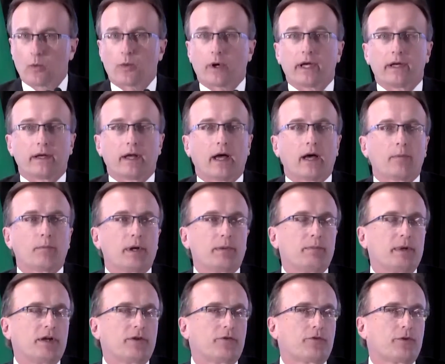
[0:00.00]
Right now, my
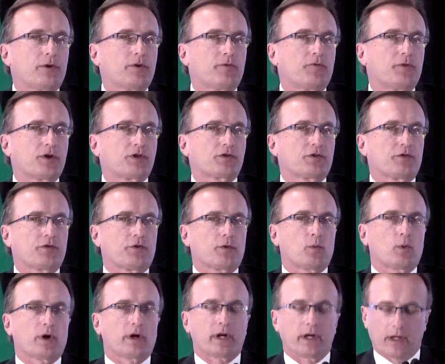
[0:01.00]
ministry officials
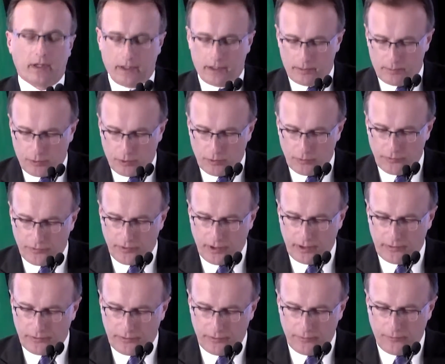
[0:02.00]
are working on a
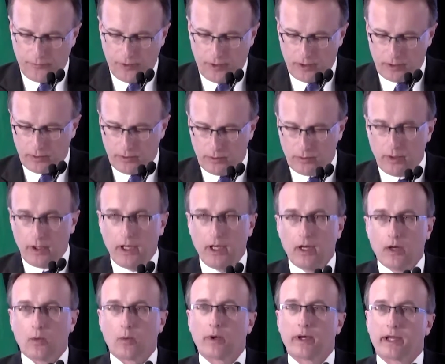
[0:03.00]
process to follow
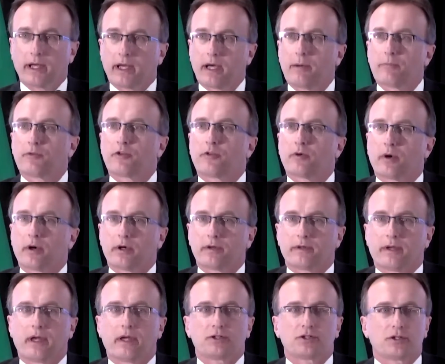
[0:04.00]
when it comes to our
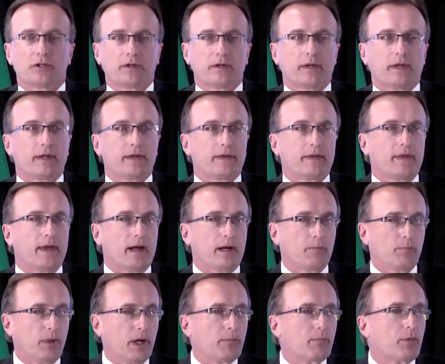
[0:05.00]
attention
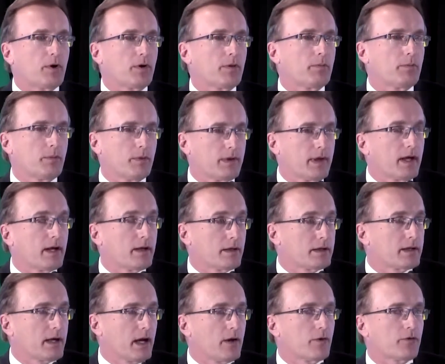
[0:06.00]
that
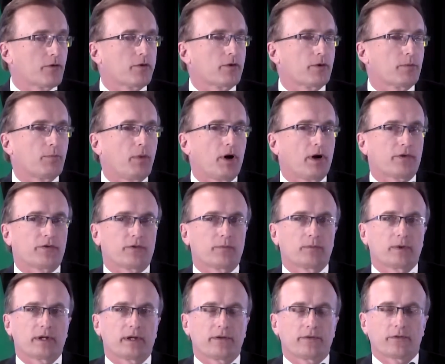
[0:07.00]
a councillor
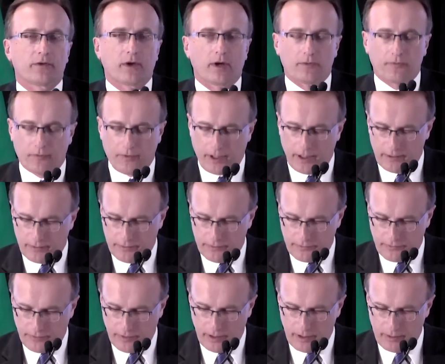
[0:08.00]
possibly has not filed
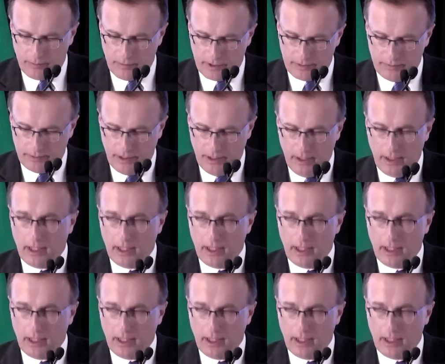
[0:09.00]
the statement.